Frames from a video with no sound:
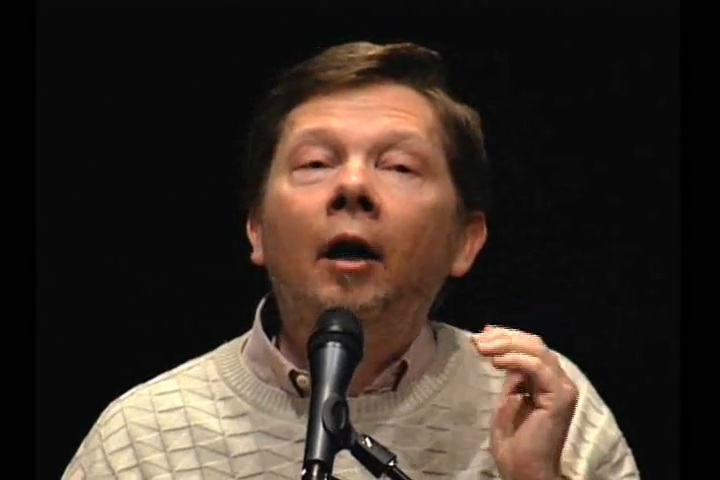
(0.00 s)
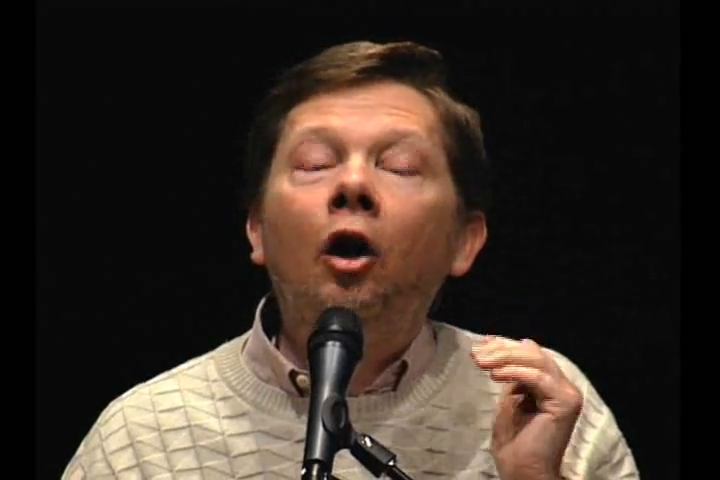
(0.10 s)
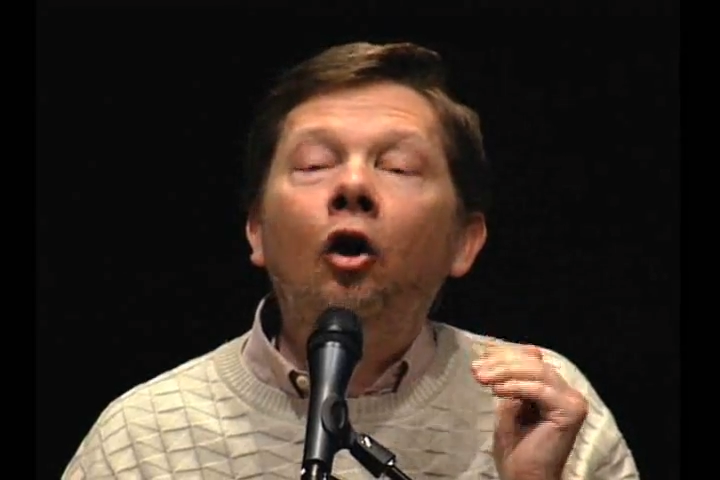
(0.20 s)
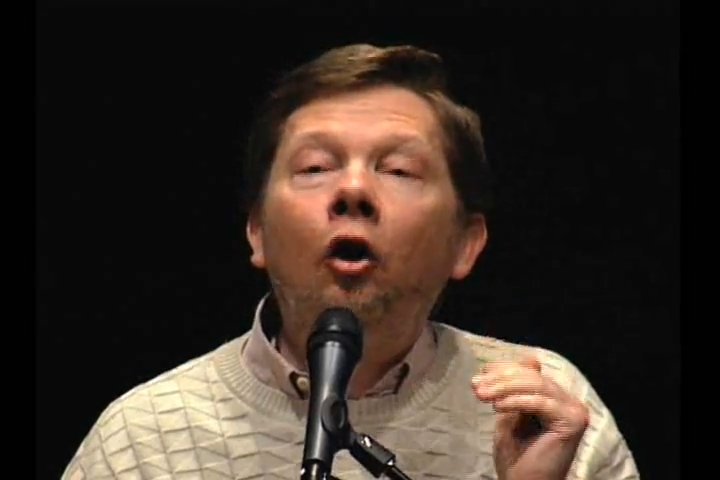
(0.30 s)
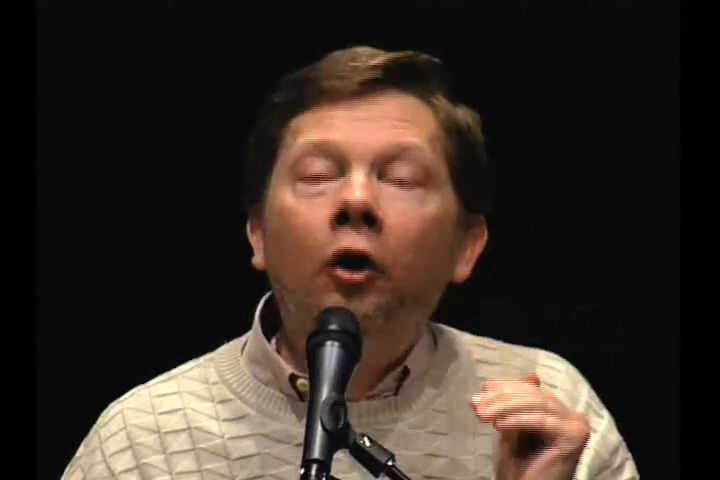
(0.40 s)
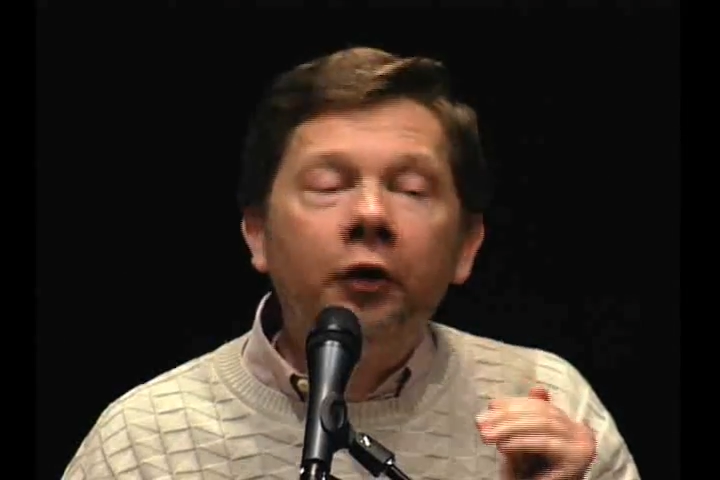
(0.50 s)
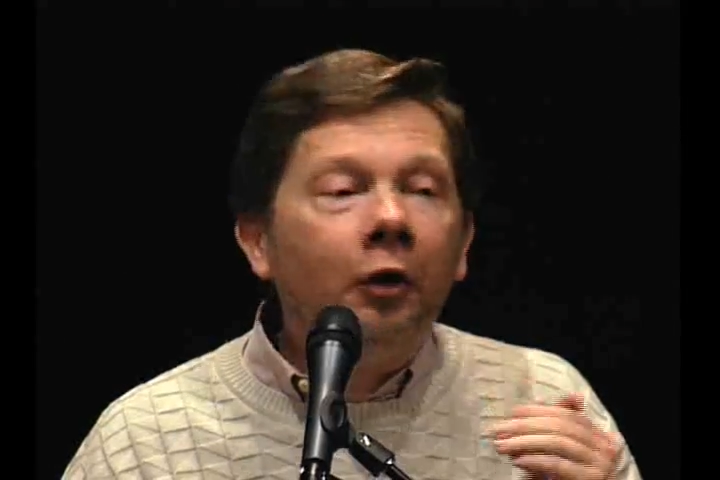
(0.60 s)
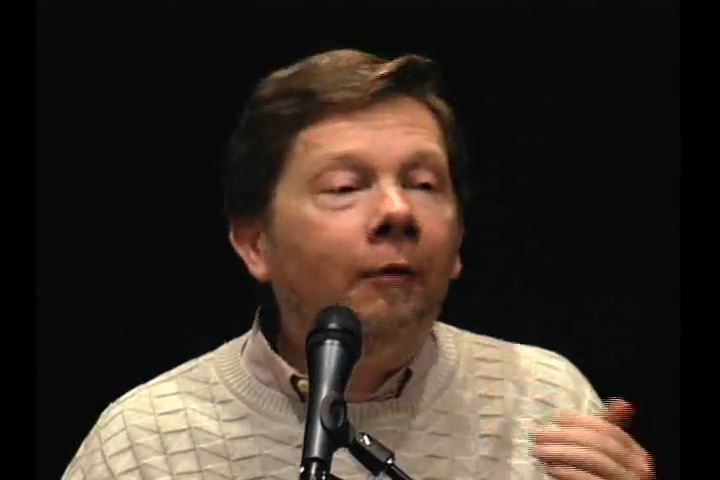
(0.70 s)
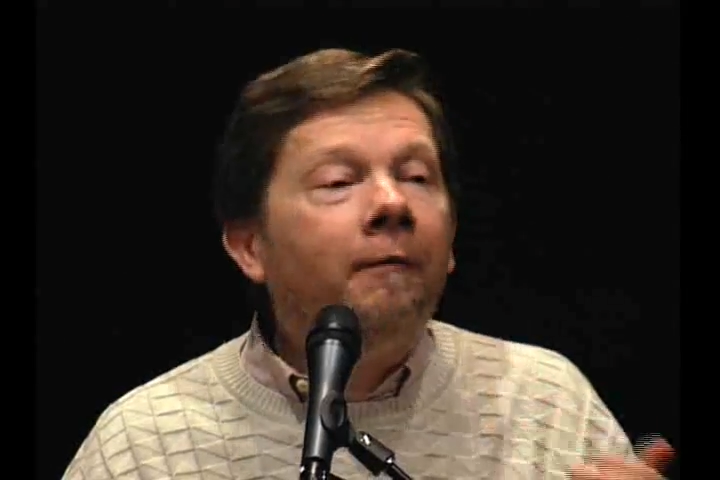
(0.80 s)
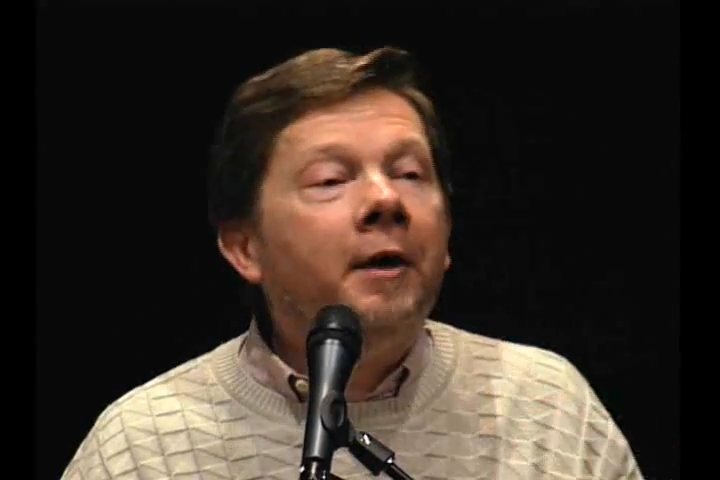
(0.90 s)
a lot
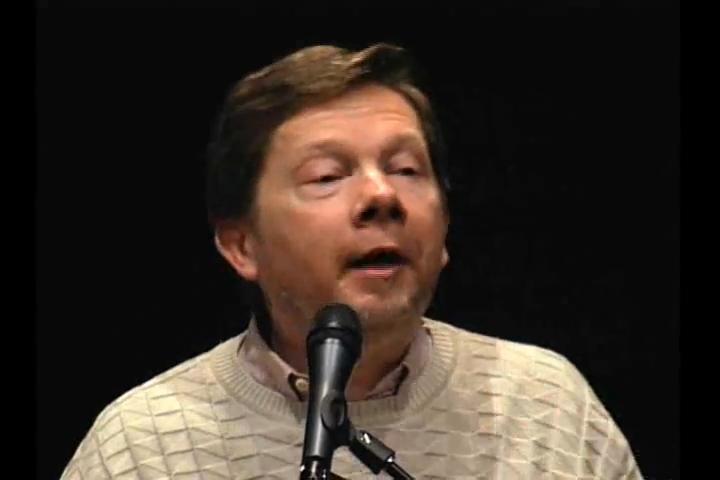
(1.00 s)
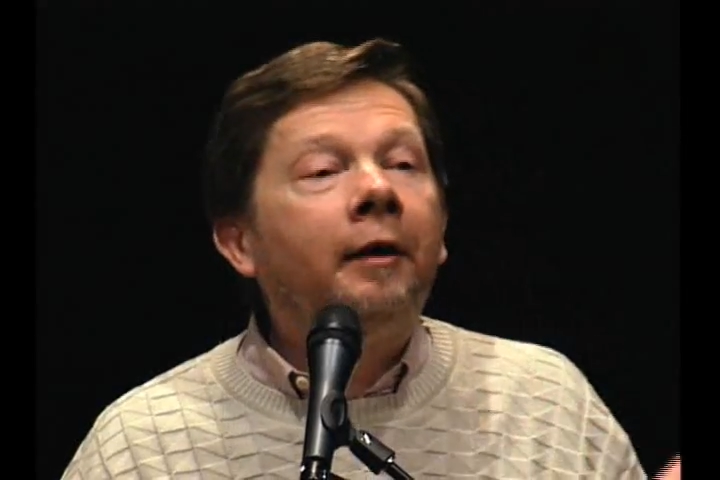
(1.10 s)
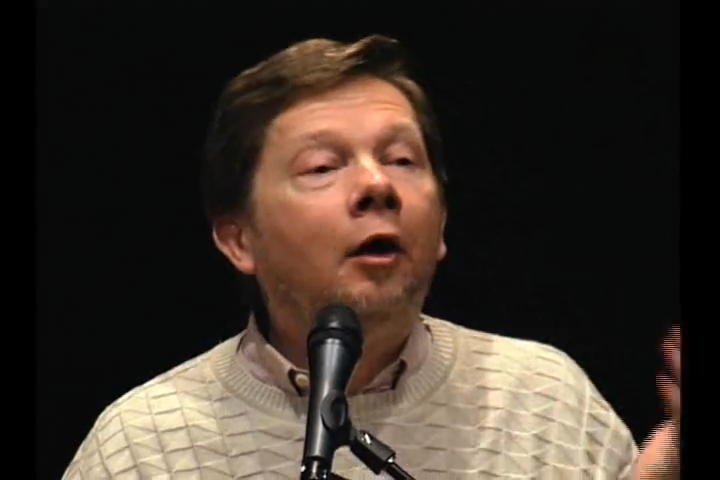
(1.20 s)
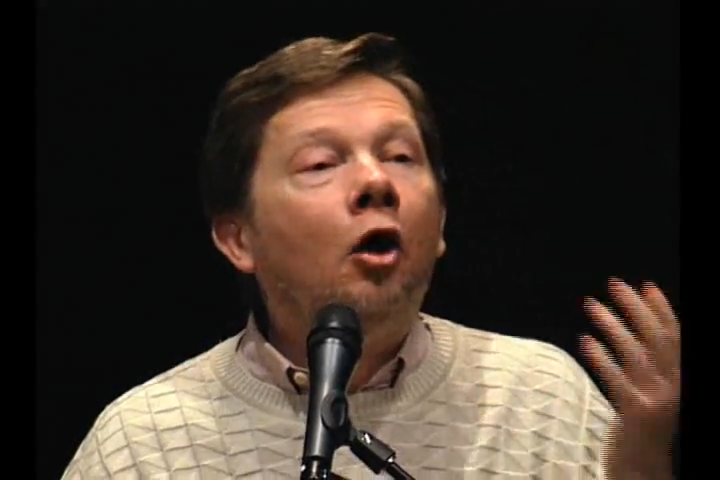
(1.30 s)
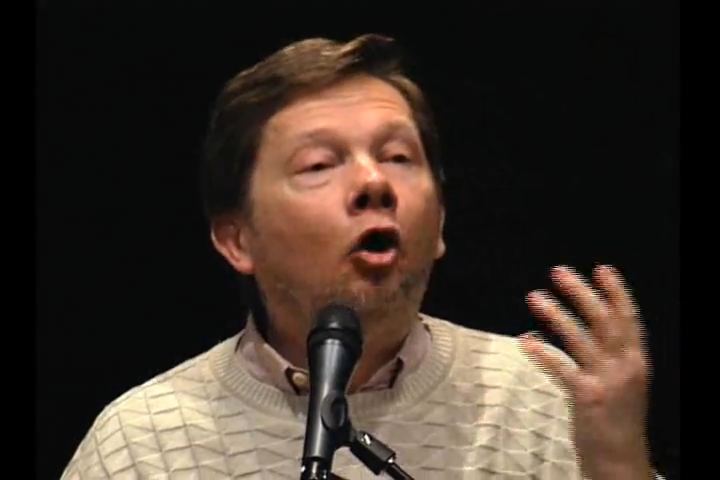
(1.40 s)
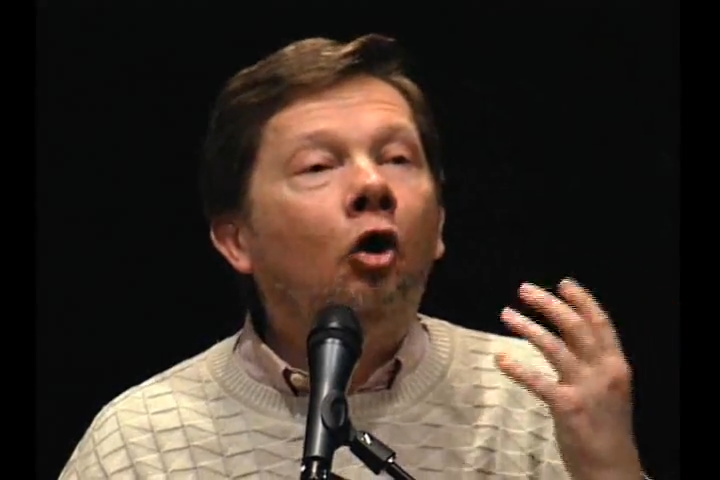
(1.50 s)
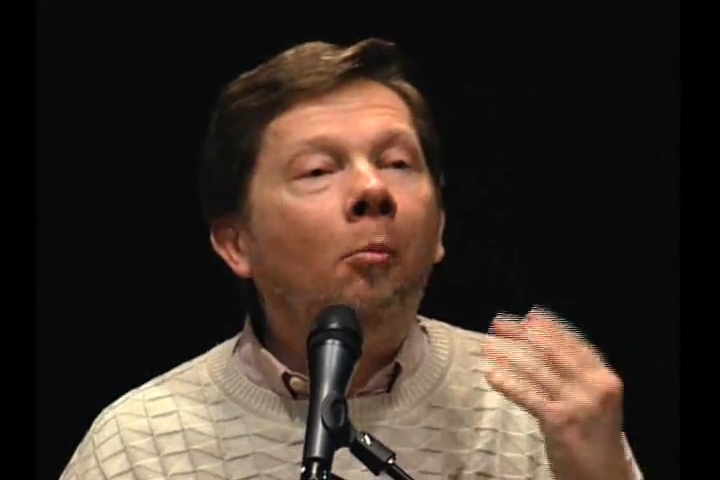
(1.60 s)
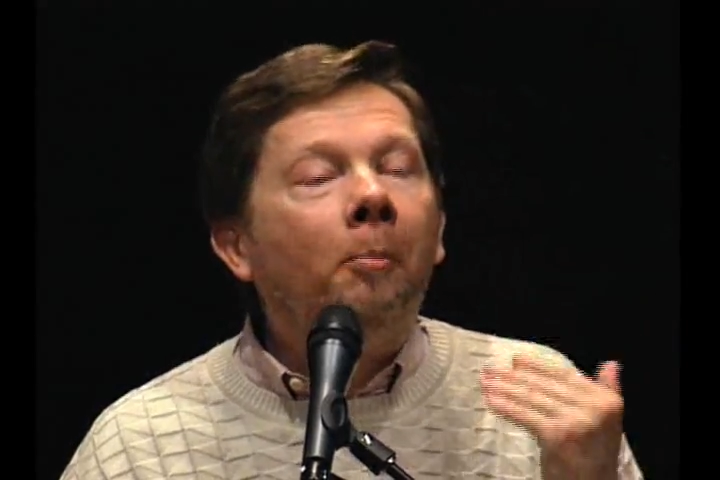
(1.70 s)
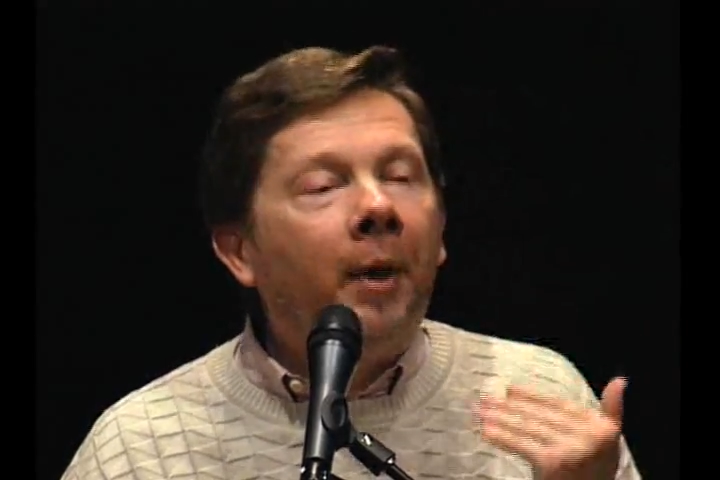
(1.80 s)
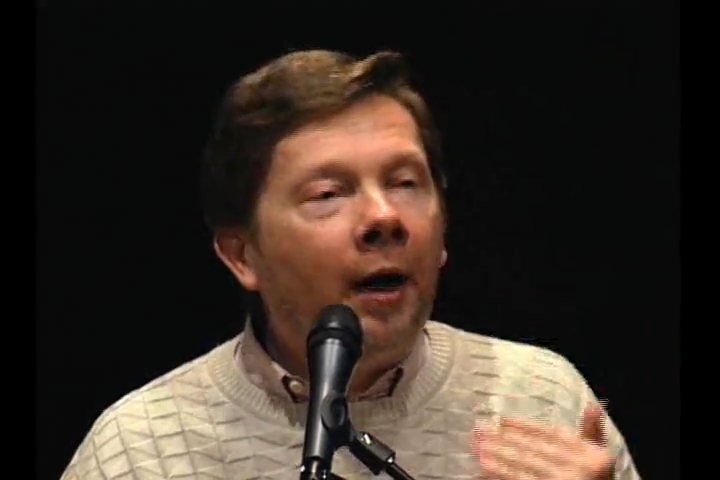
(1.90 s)
of that
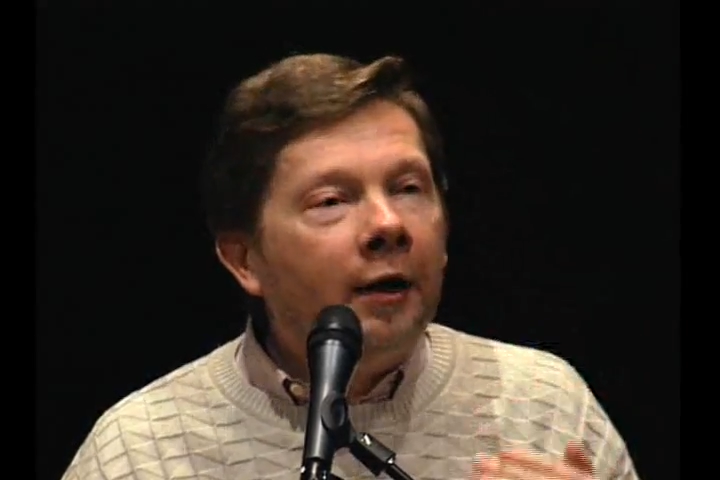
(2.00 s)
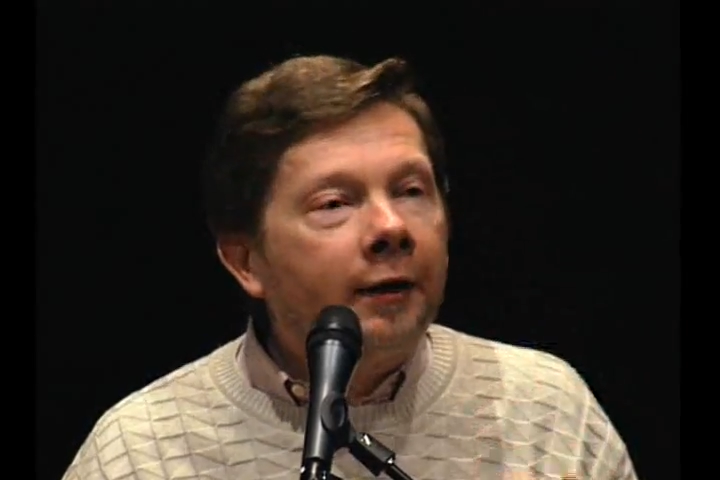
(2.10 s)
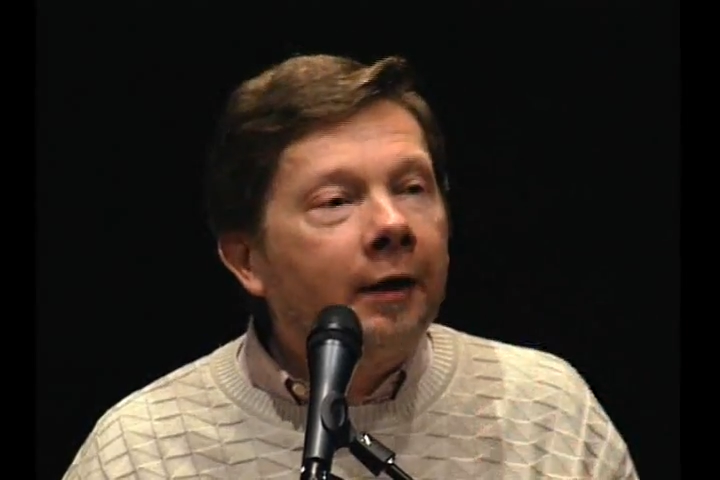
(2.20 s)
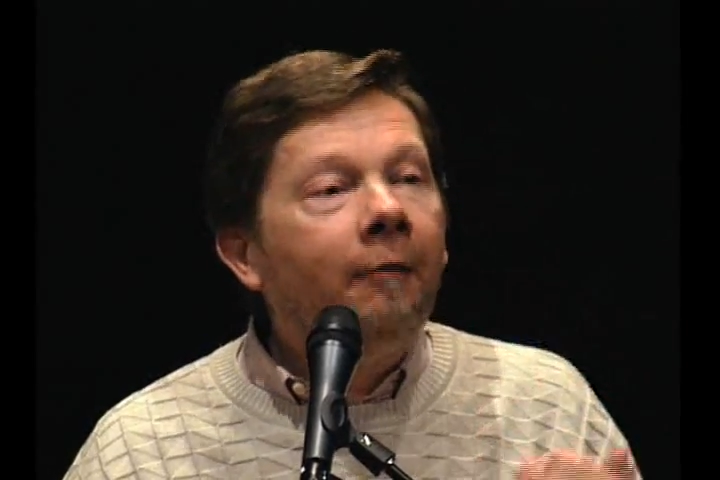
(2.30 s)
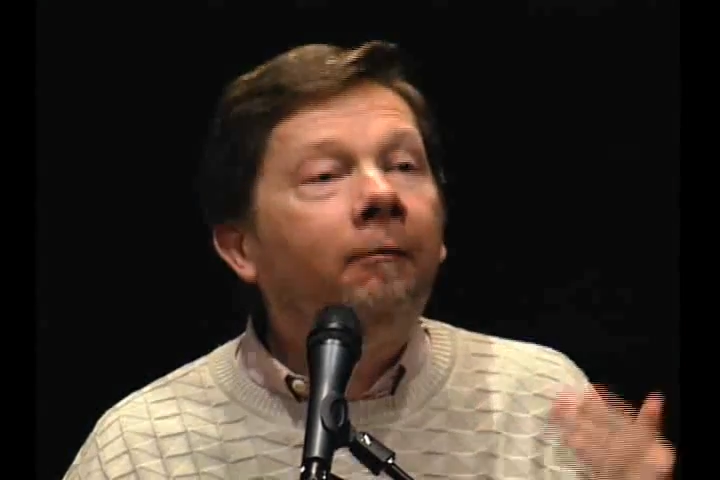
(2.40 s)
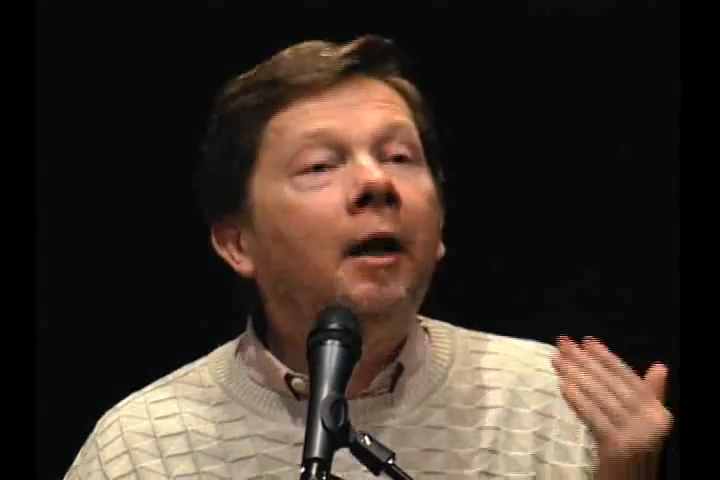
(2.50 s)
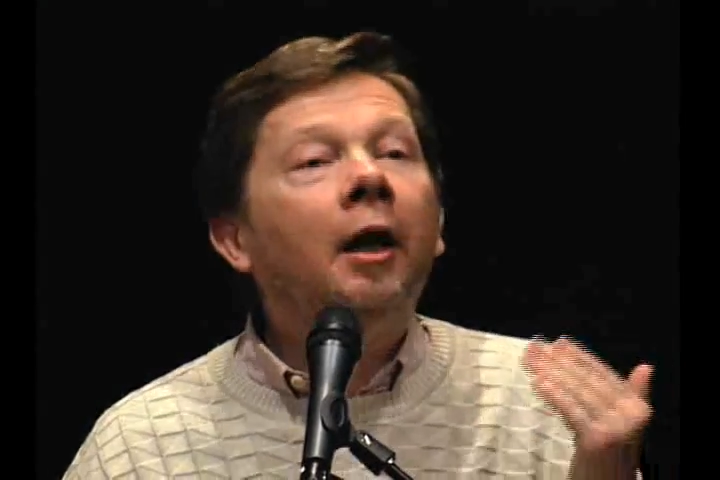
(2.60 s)
compulsive